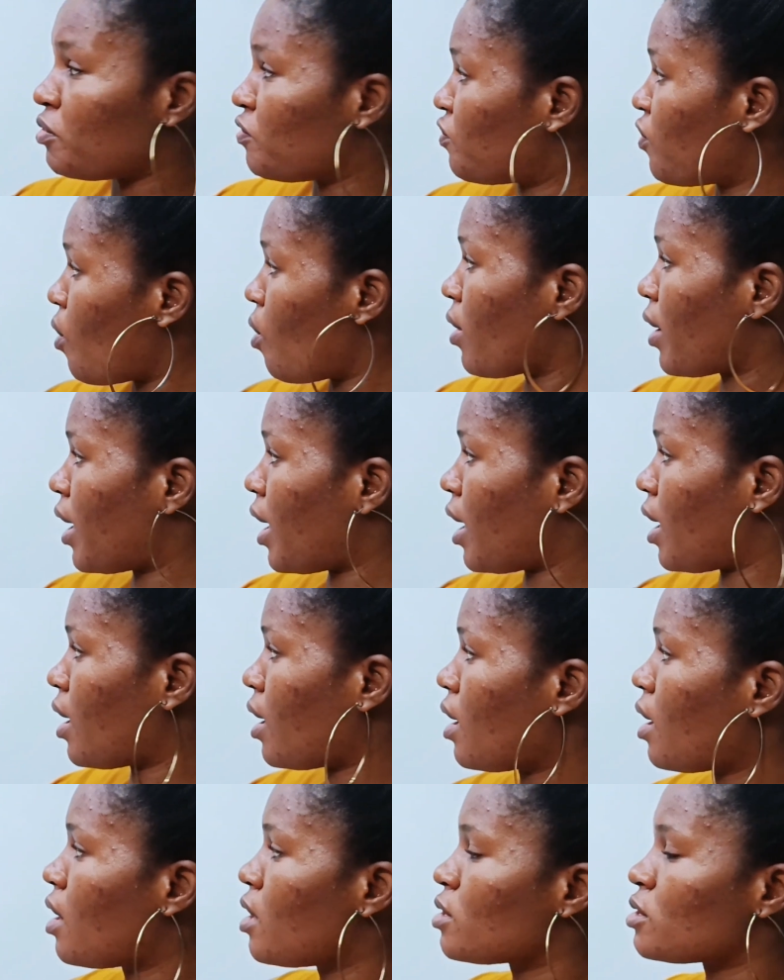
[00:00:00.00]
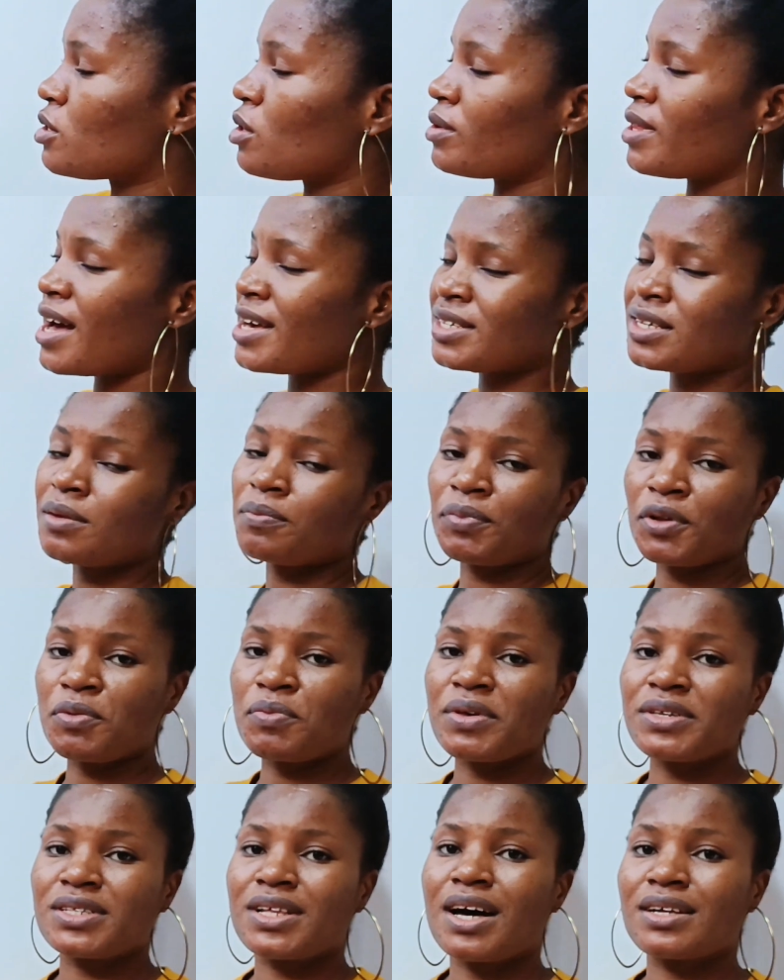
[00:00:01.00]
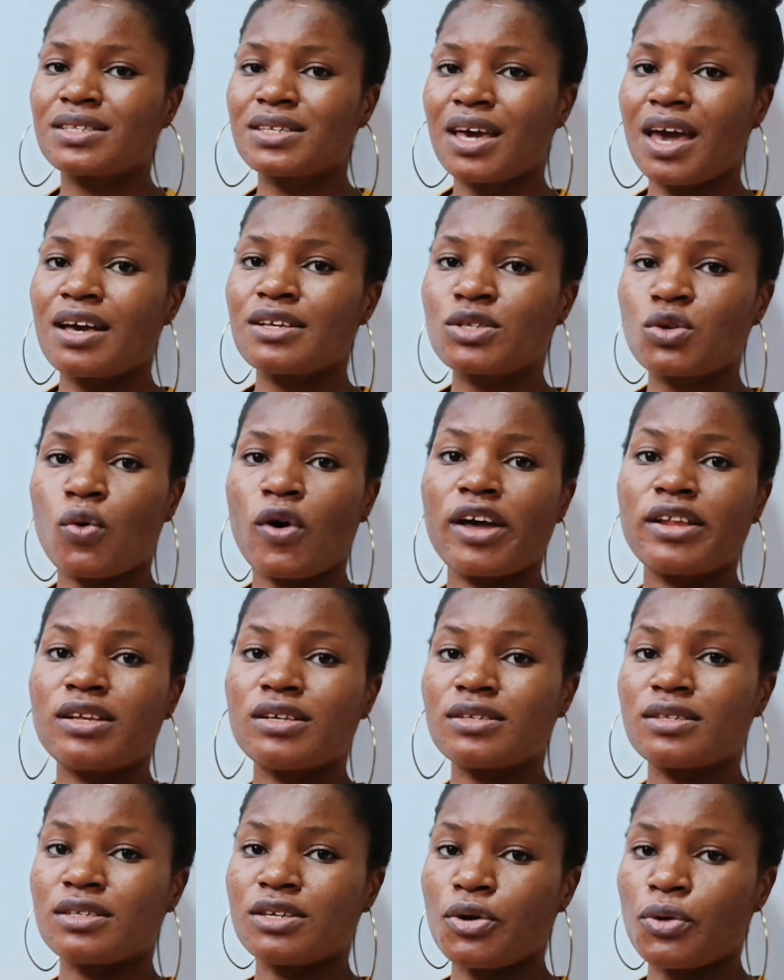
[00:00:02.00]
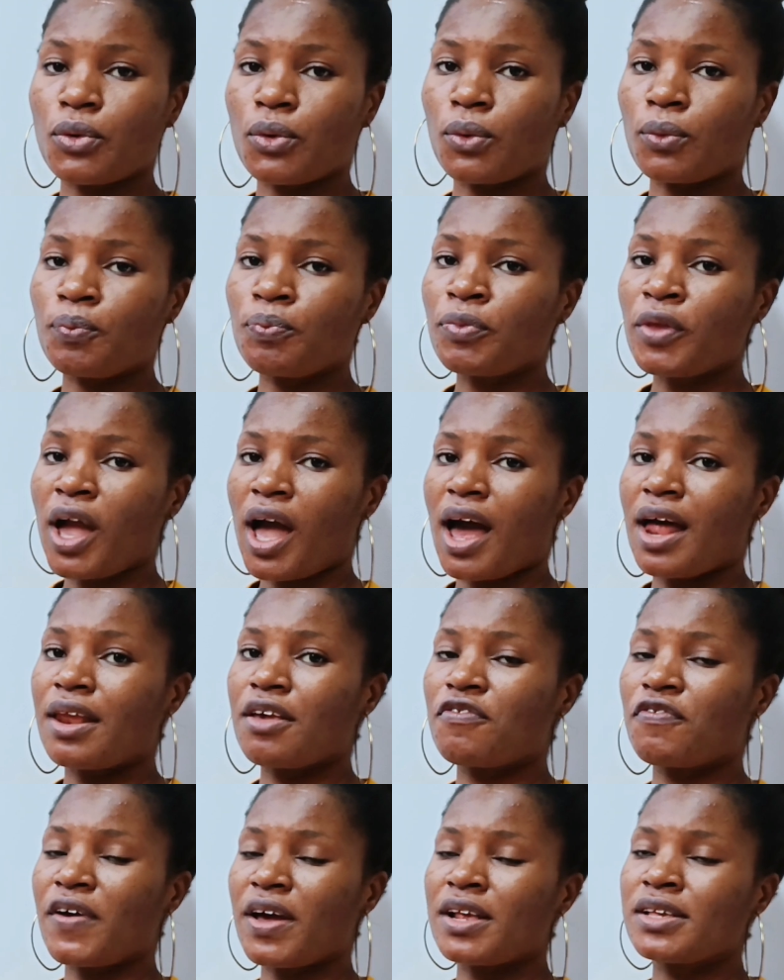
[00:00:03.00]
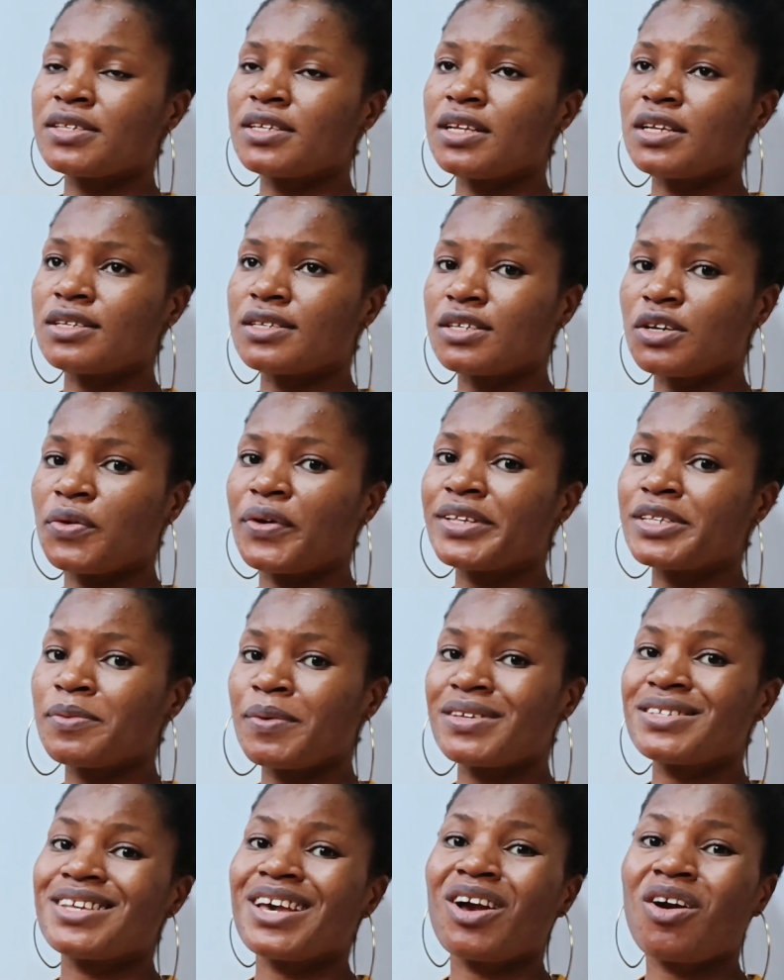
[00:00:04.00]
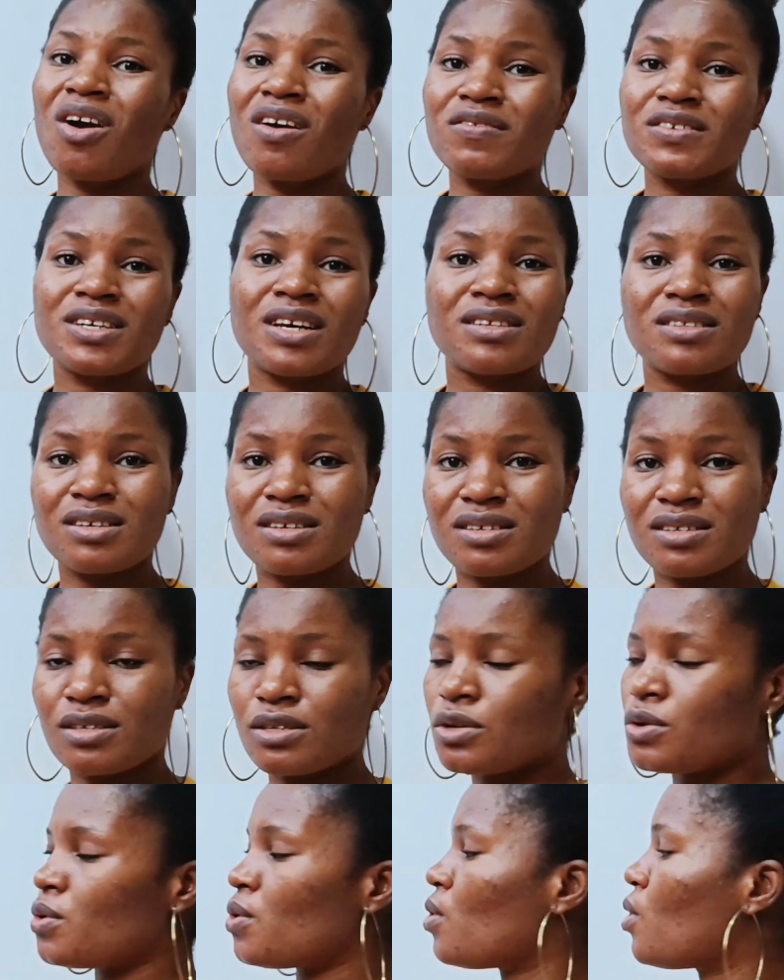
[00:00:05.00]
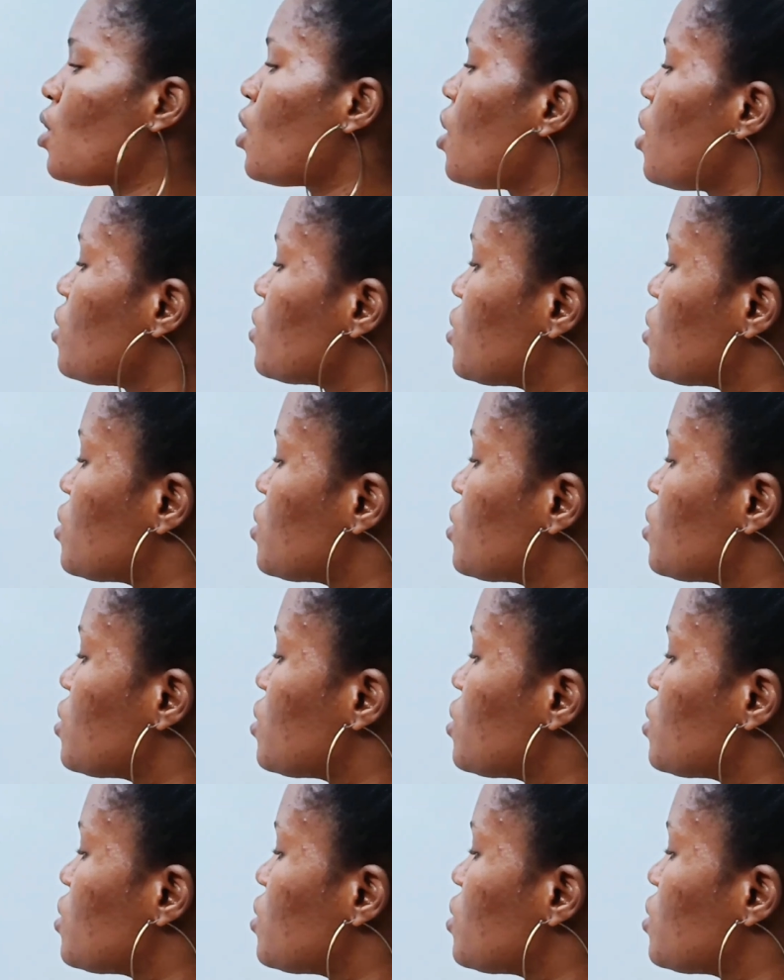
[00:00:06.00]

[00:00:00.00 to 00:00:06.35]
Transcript: before k. So that simply means that k squared is 0. And if anything is 0, it means the coefficient is 0.